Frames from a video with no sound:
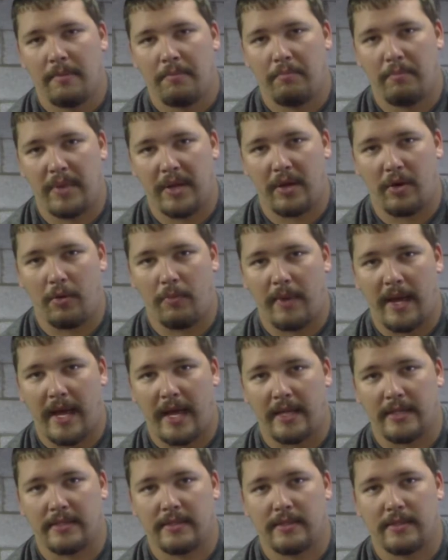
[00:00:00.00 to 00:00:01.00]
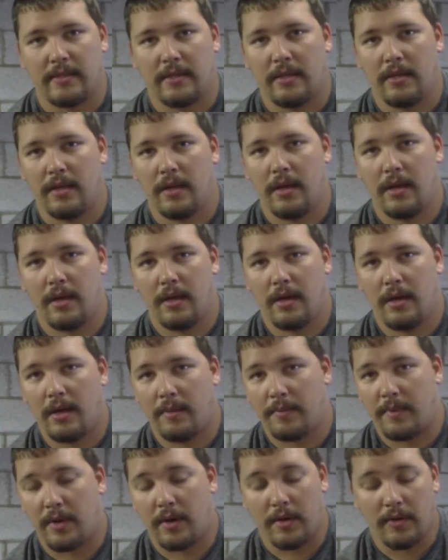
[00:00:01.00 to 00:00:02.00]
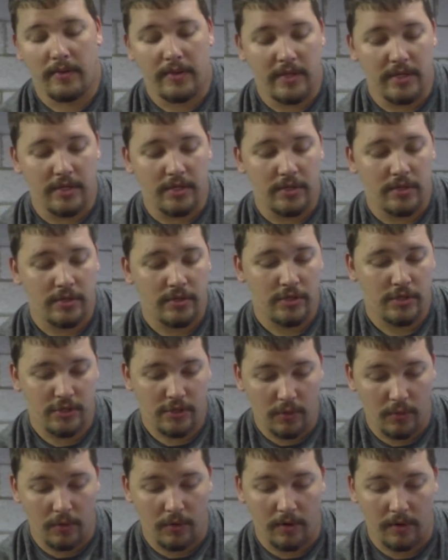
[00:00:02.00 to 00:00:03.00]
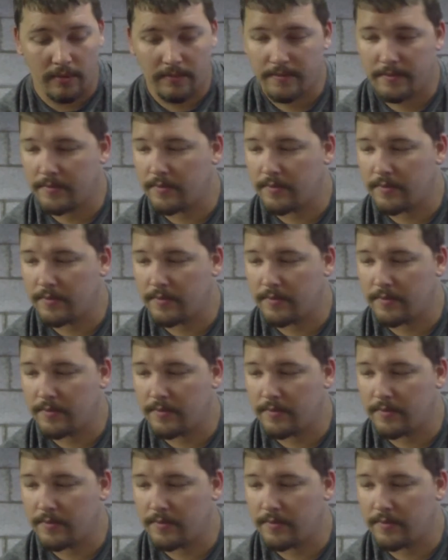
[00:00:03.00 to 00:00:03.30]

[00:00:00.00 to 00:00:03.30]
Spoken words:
big old bass up on the shore.